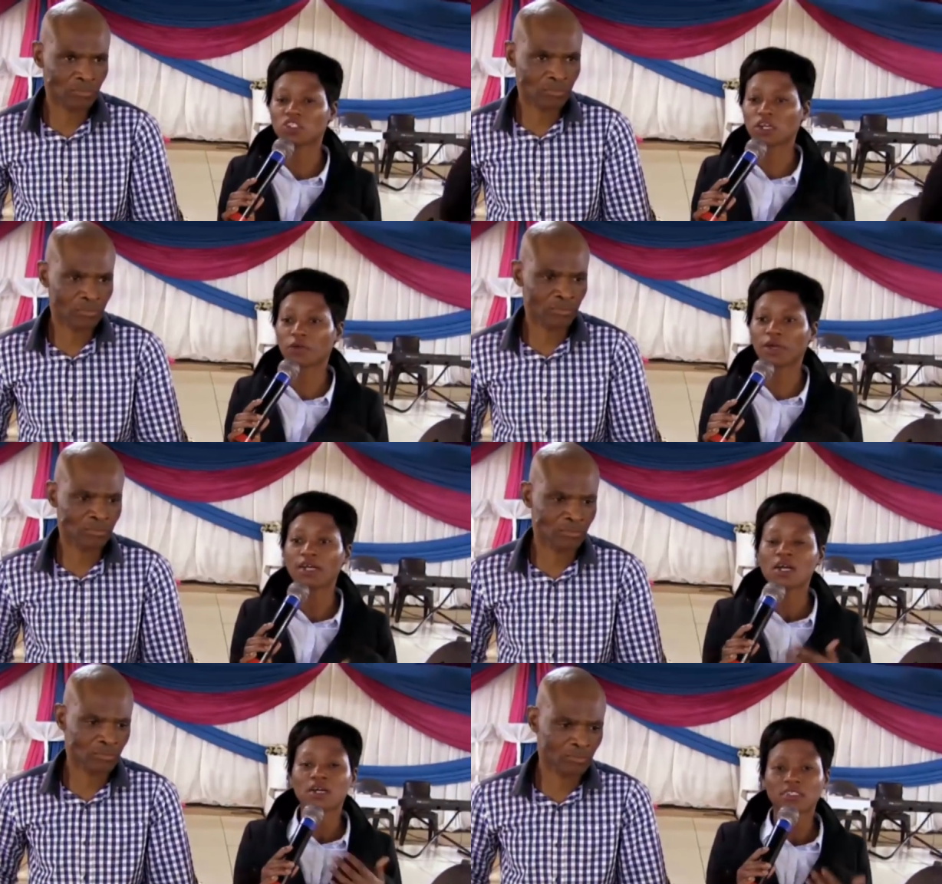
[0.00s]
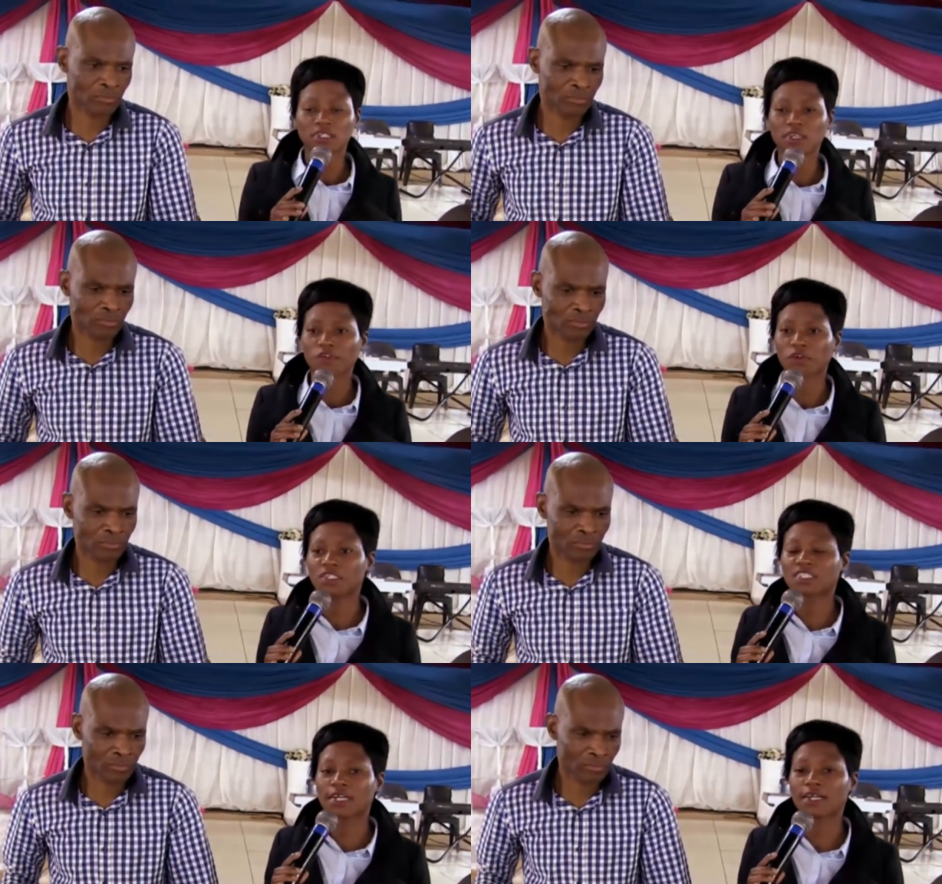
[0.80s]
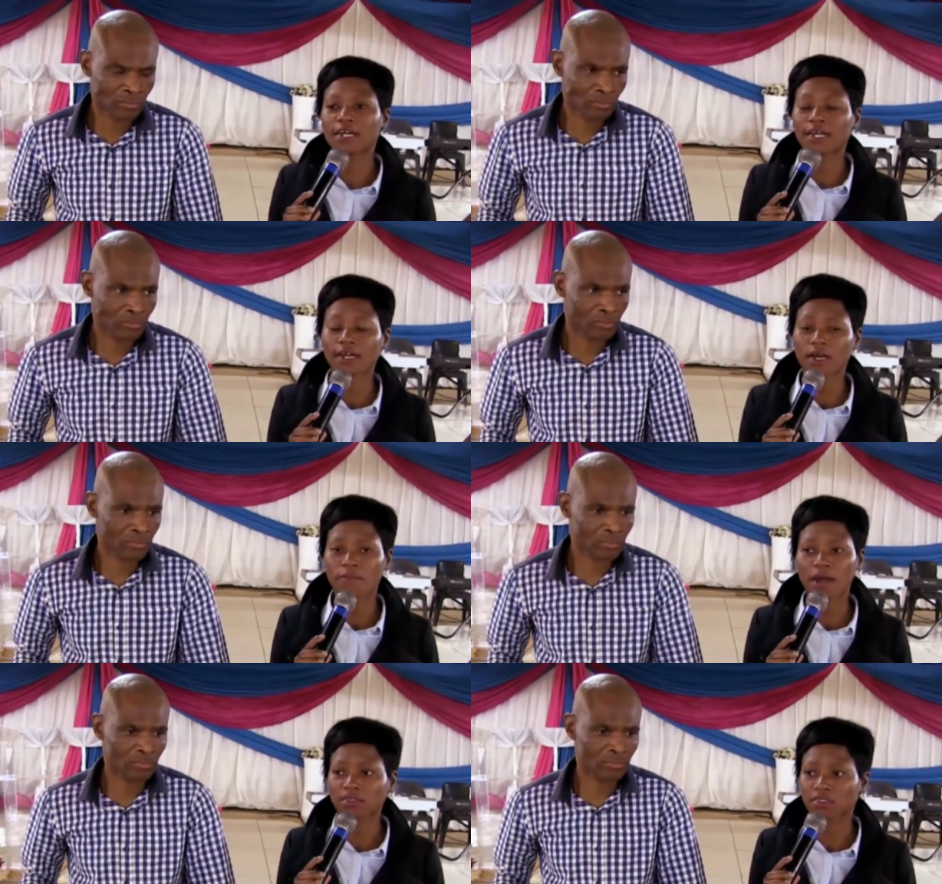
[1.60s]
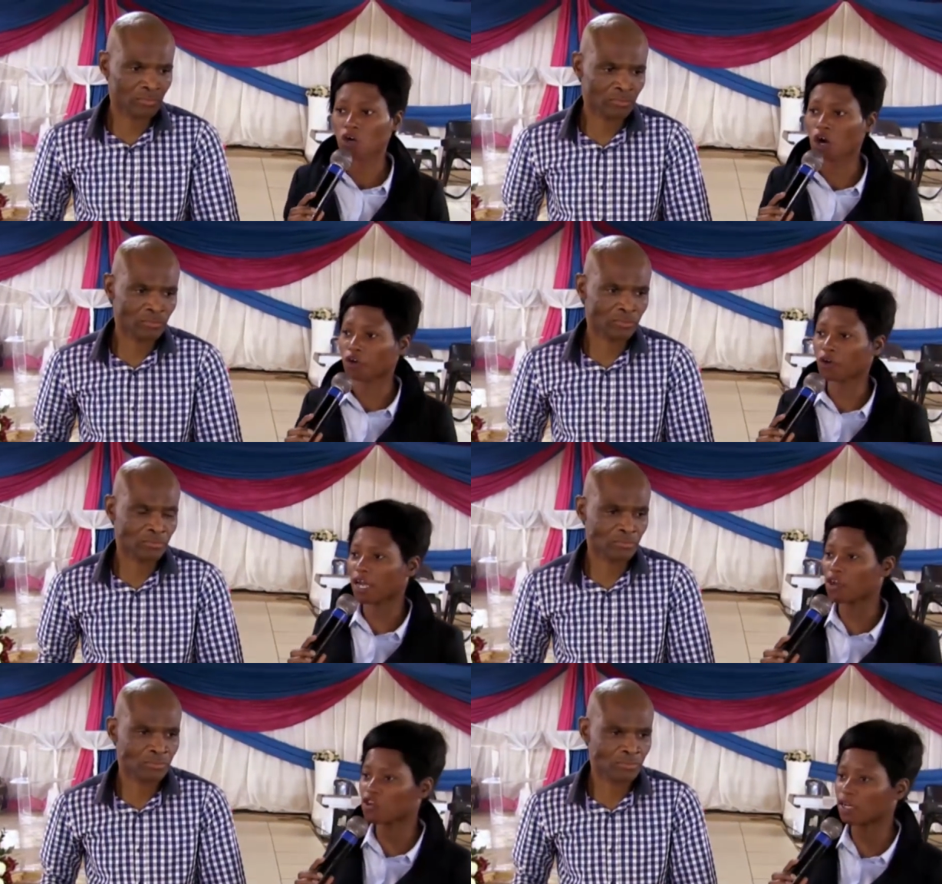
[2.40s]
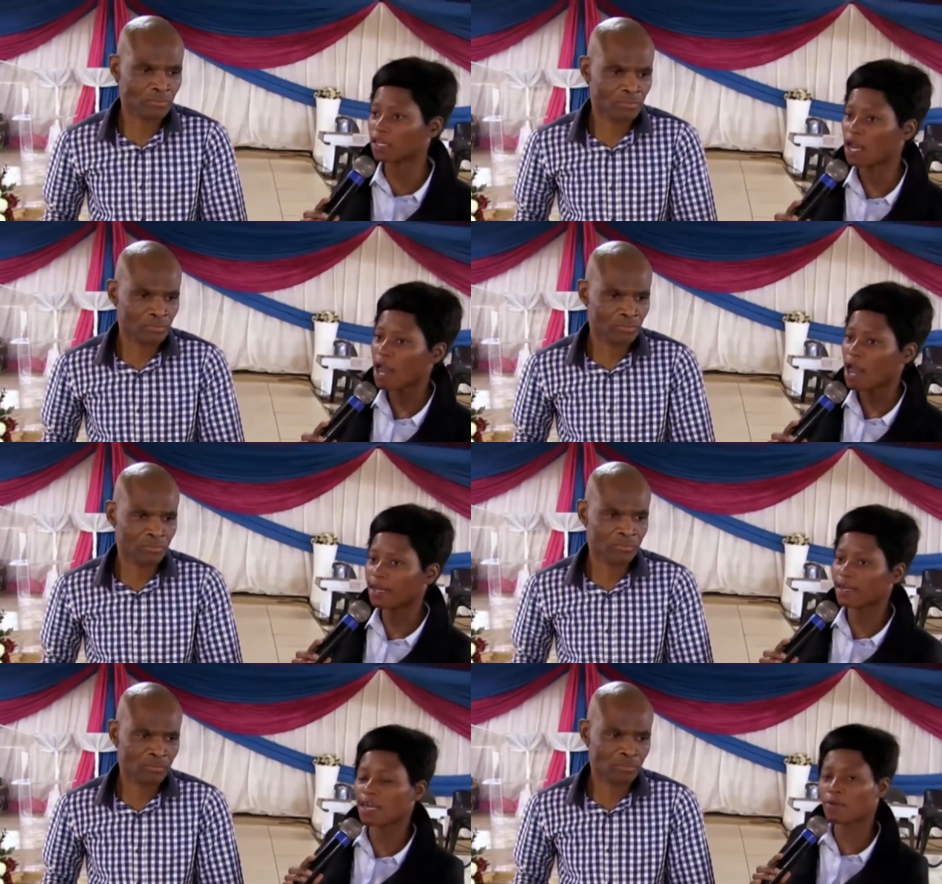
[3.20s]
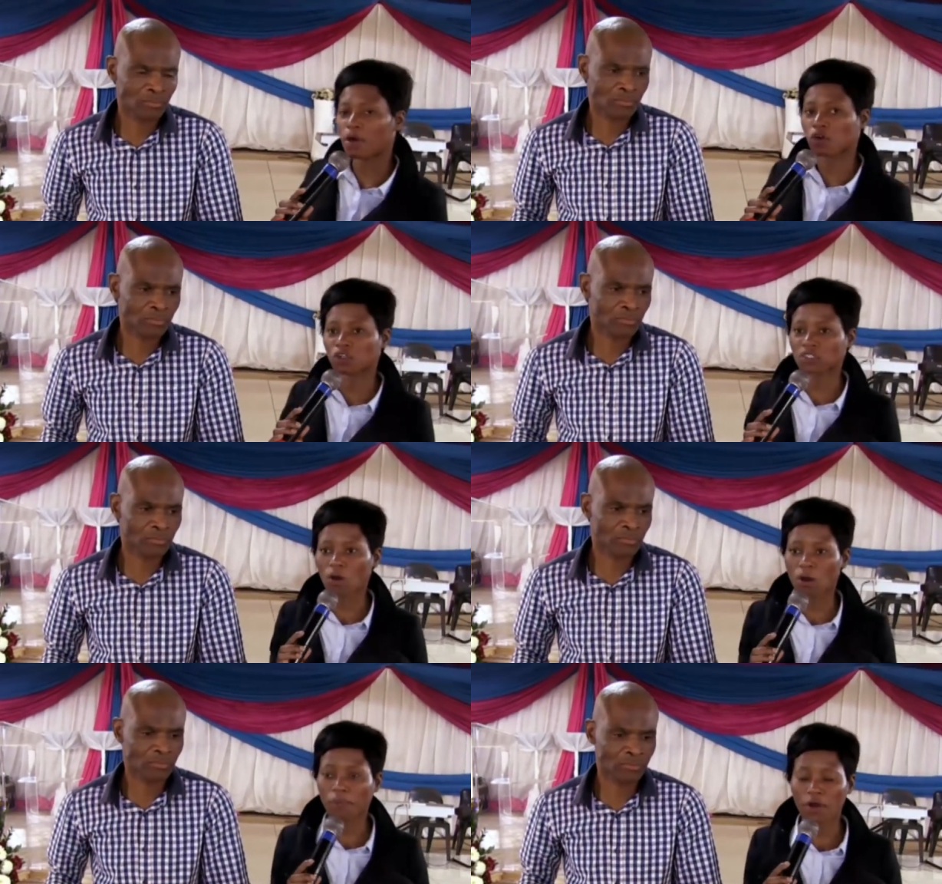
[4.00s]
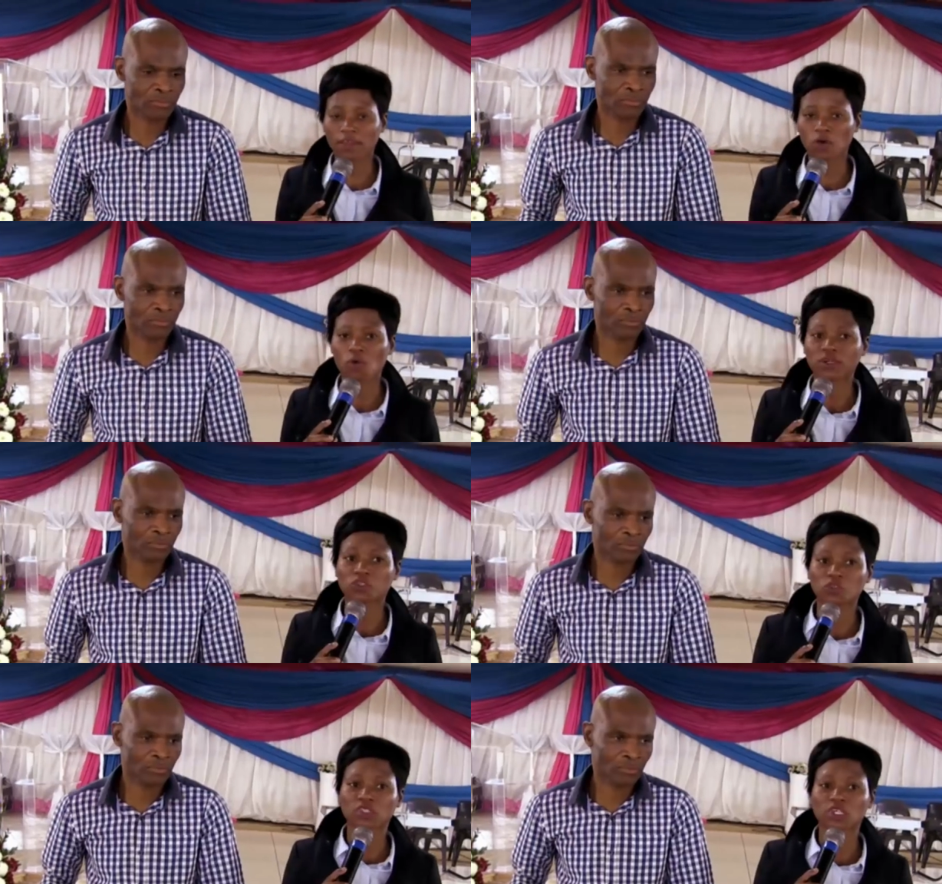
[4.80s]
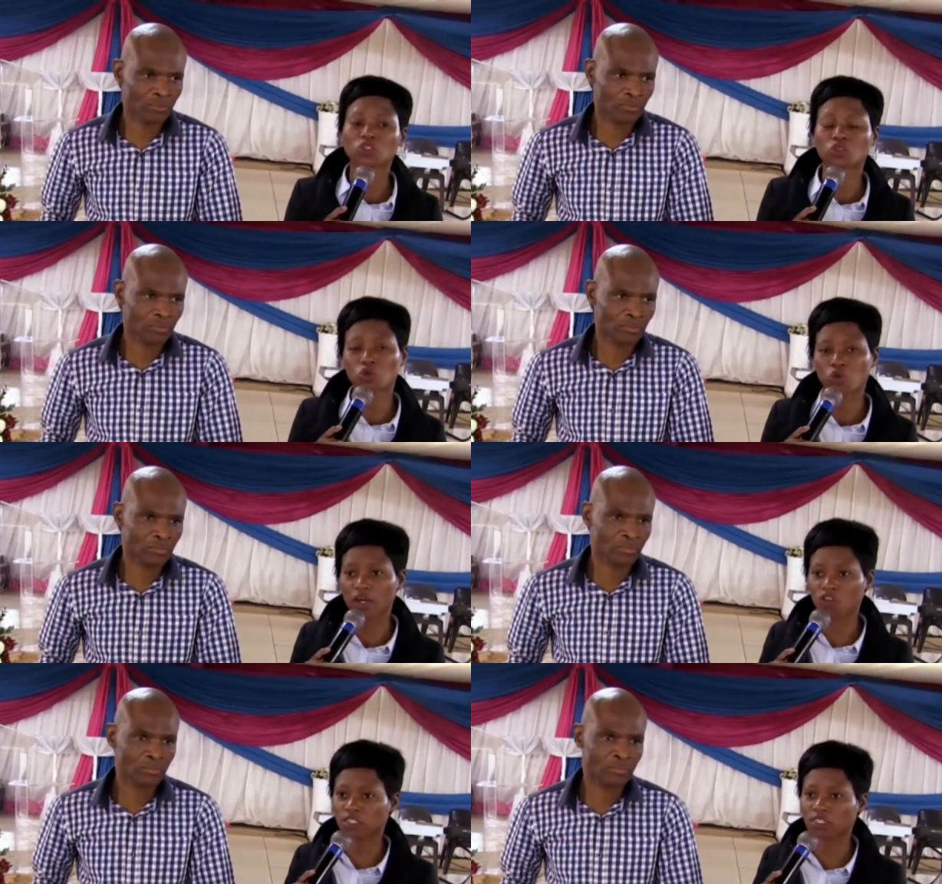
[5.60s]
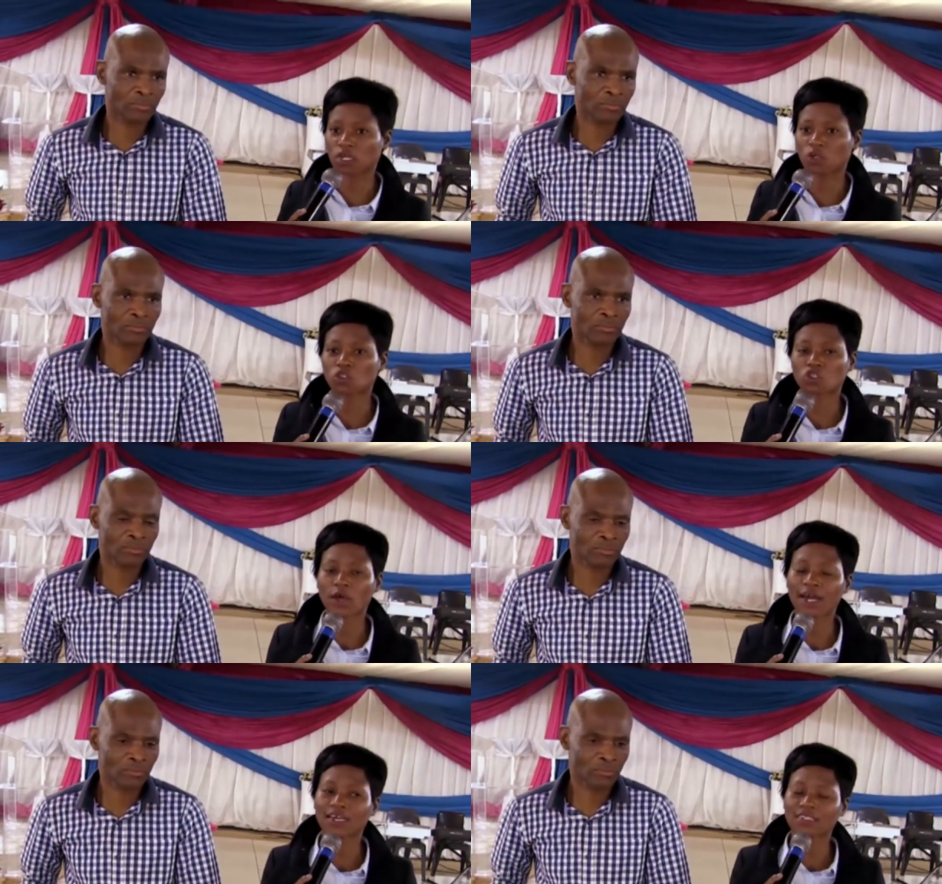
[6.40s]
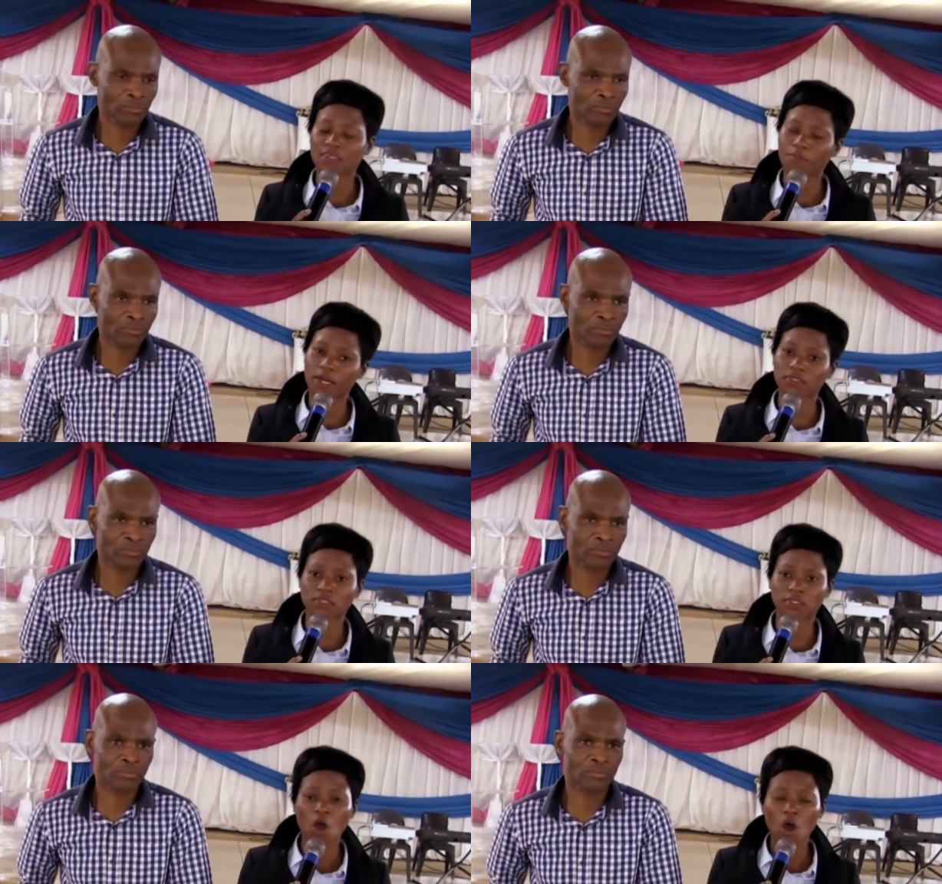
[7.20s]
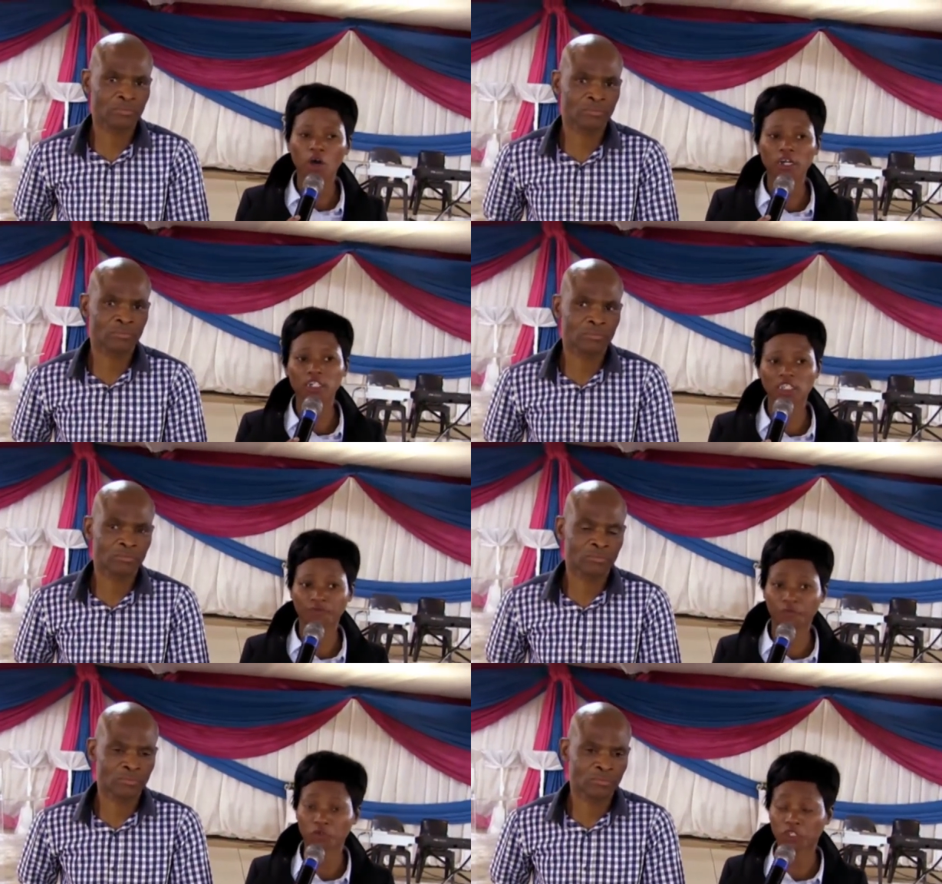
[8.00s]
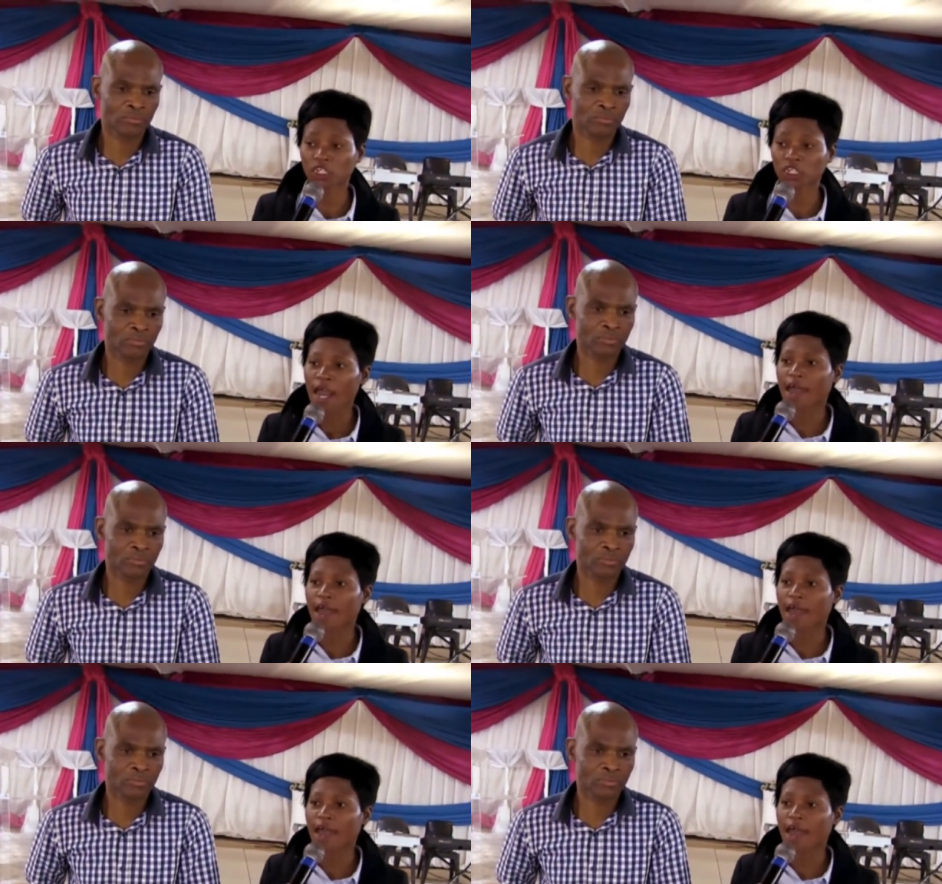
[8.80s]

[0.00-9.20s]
Speaker 1: ministering deliverance and healing amongst the congregation, and he came across our brother who was using two crunches and also had a cement on his foot.